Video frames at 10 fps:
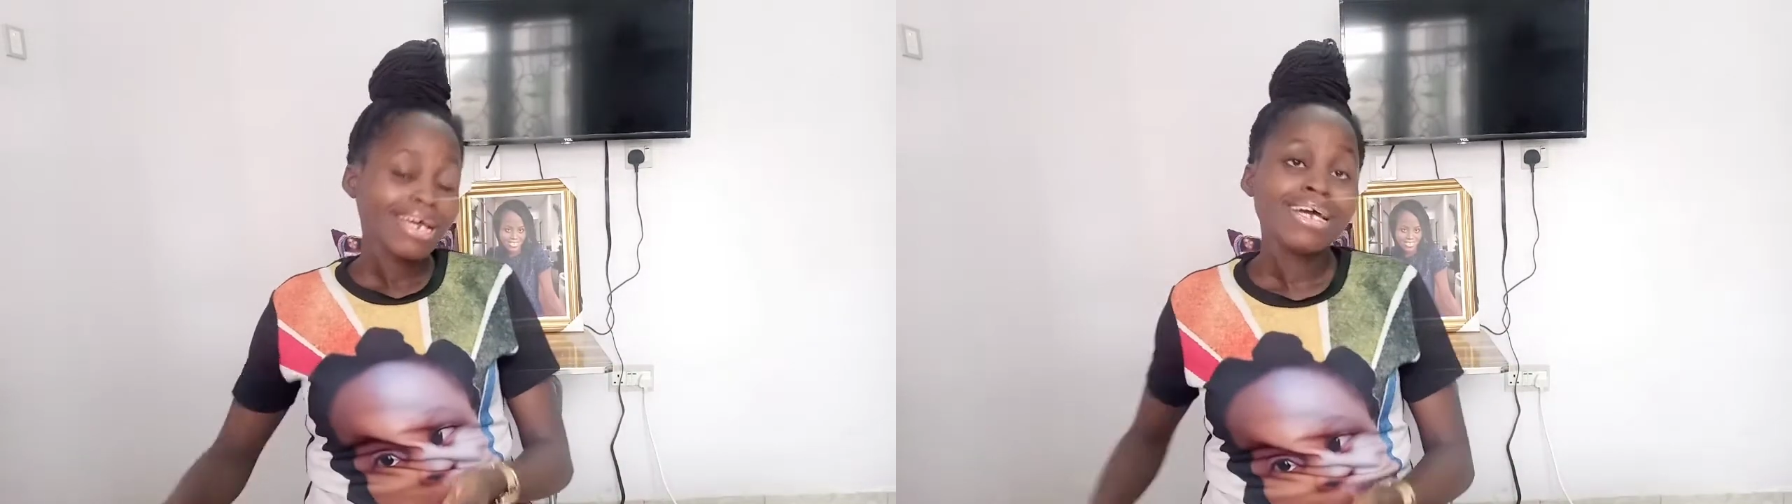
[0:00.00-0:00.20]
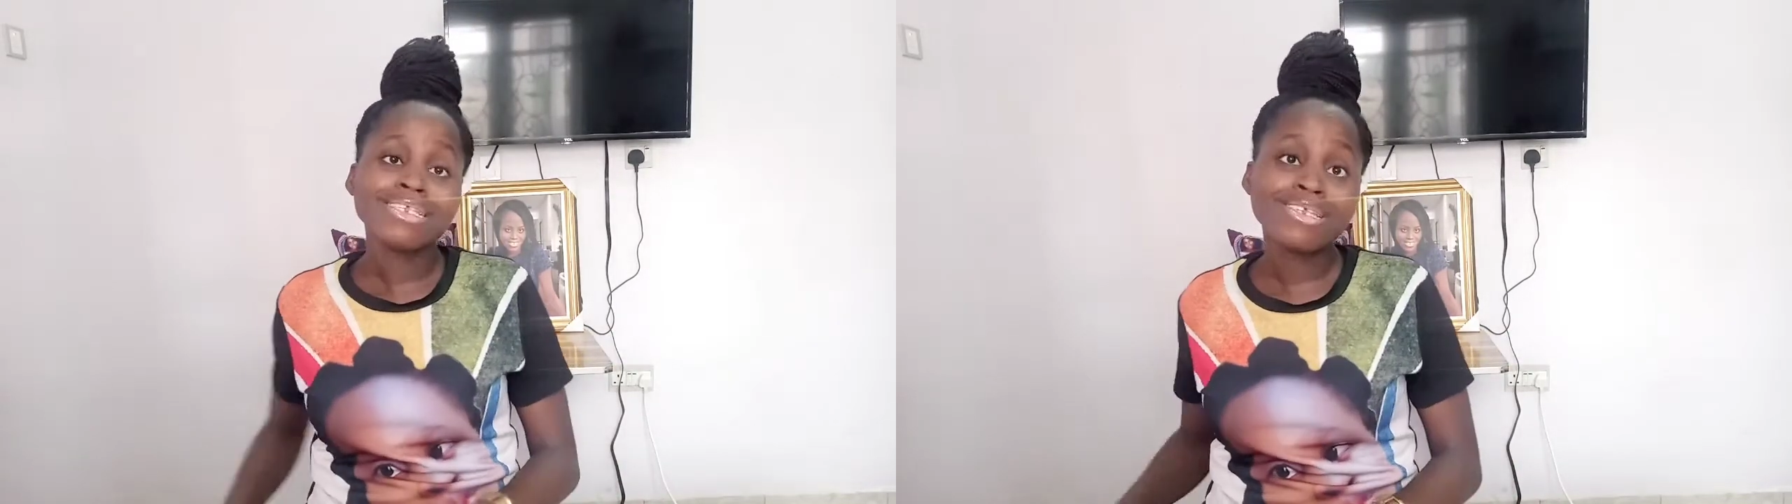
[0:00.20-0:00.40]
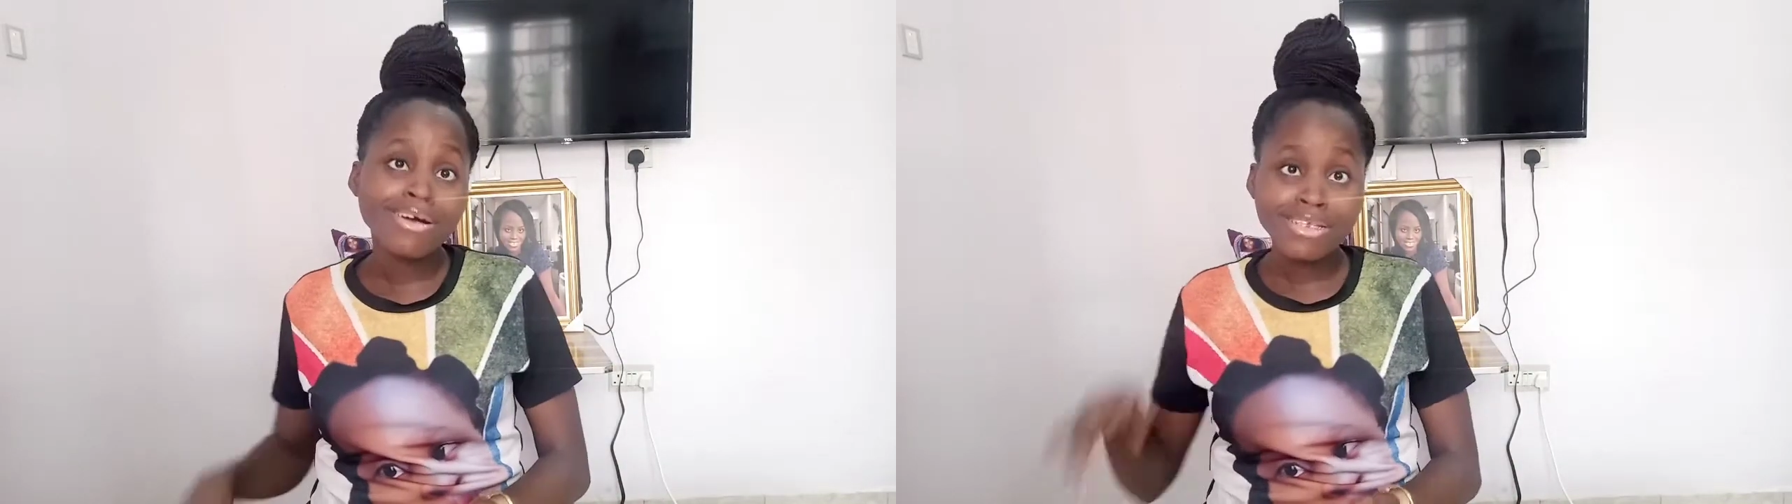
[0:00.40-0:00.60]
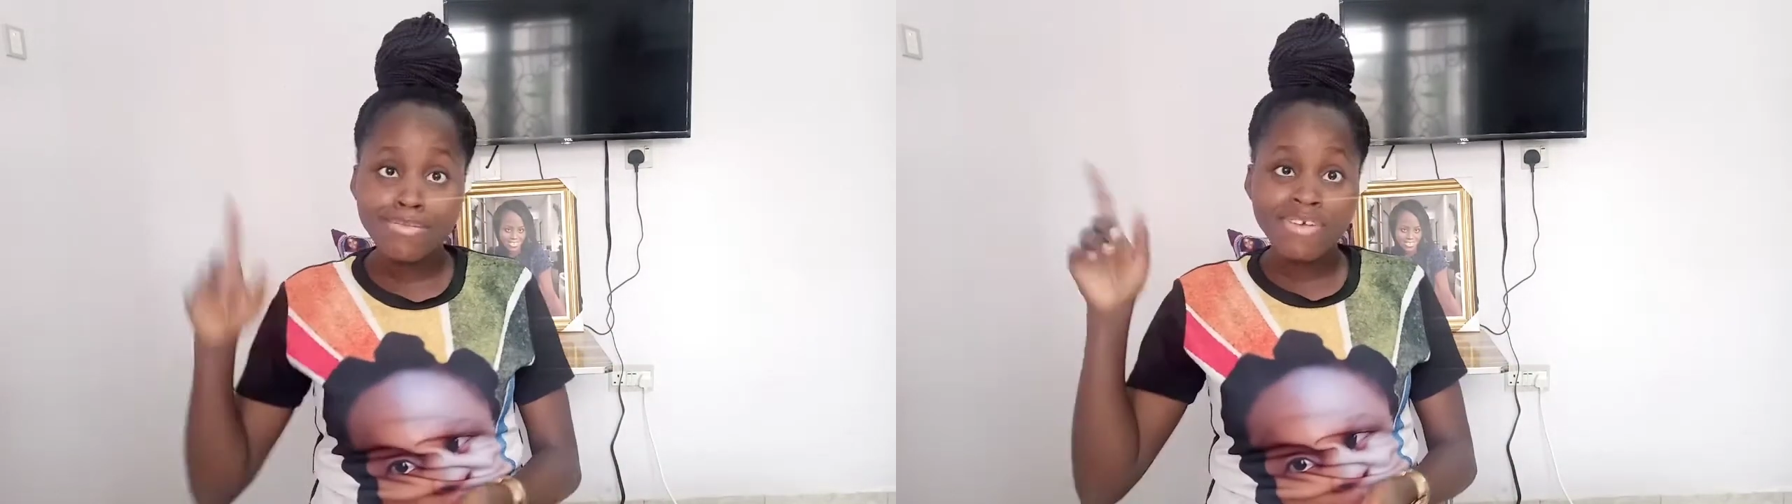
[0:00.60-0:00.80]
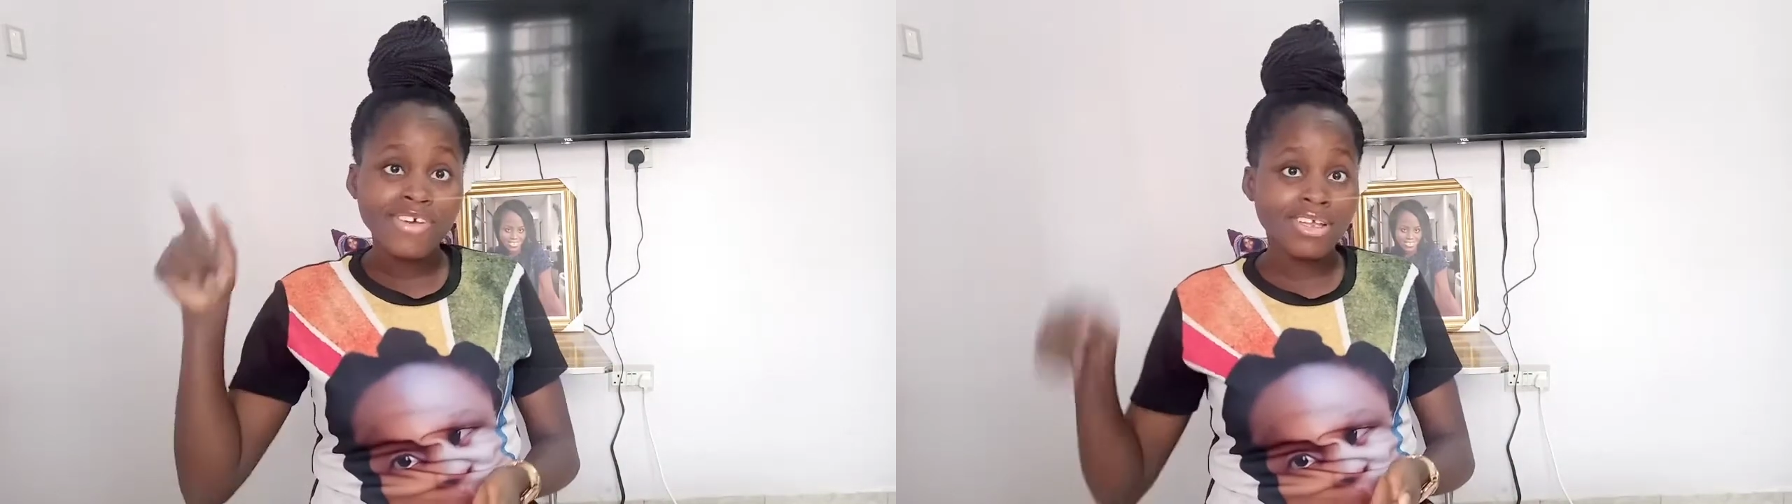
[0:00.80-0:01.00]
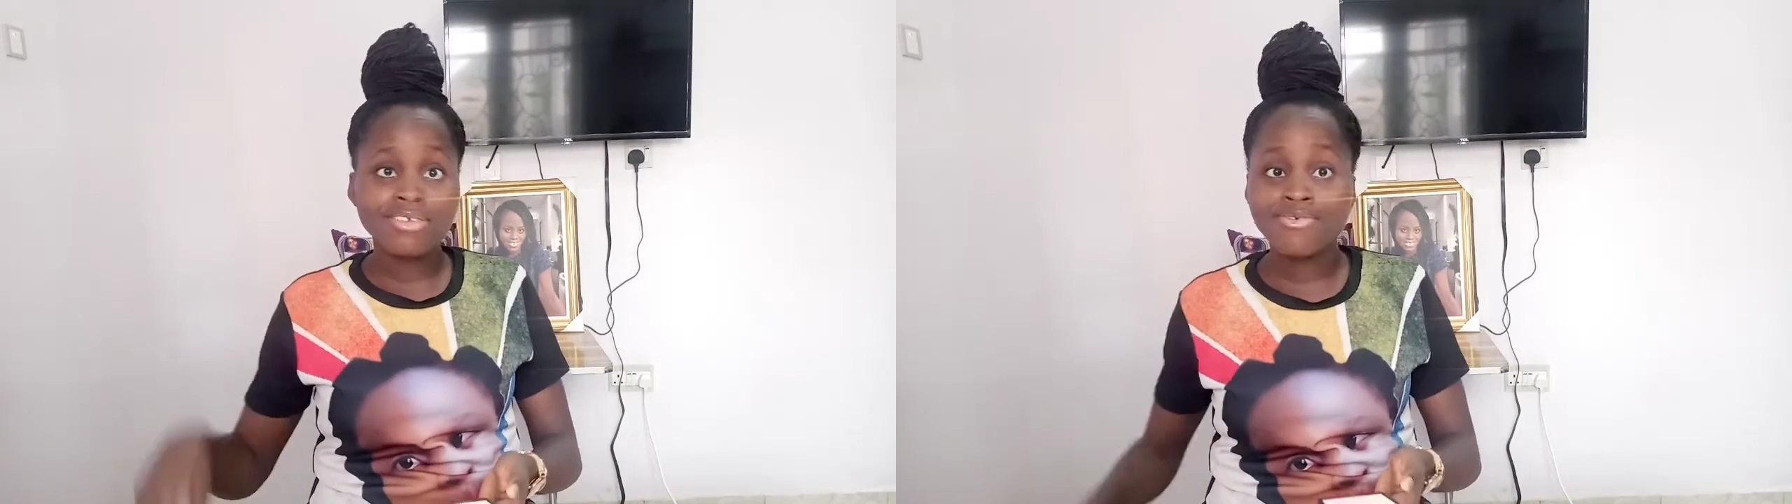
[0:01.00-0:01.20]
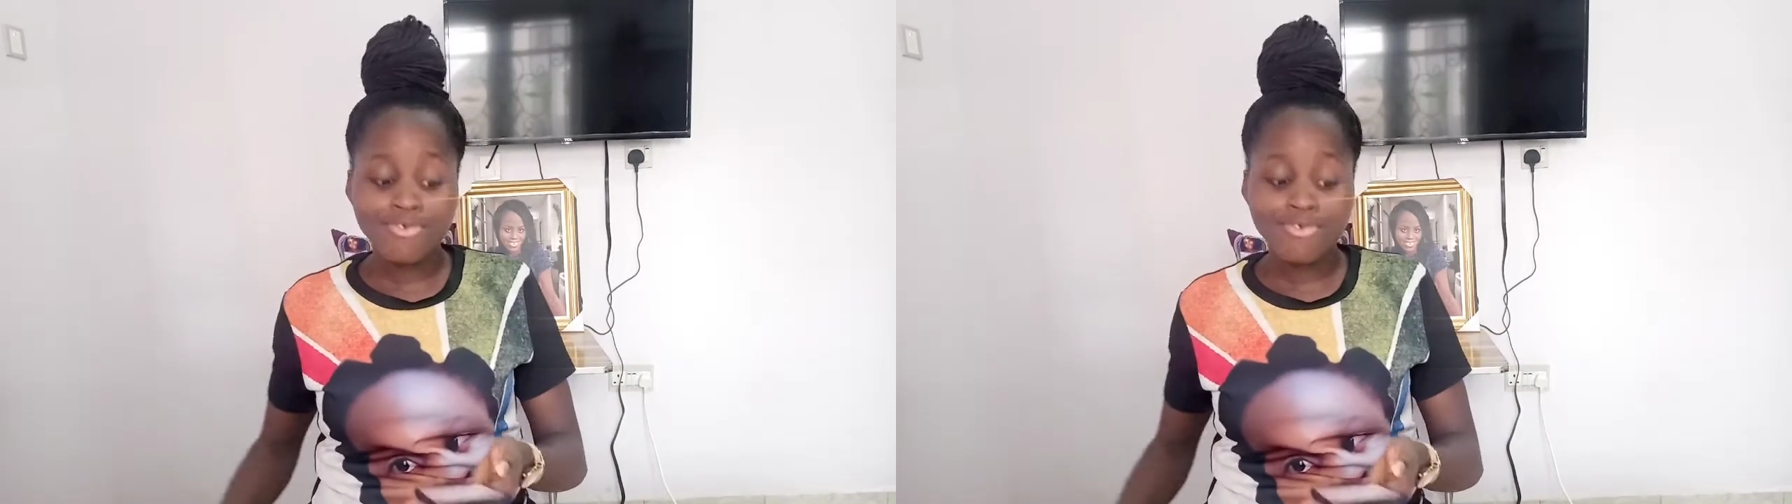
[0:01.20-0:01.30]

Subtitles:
it's not under my father's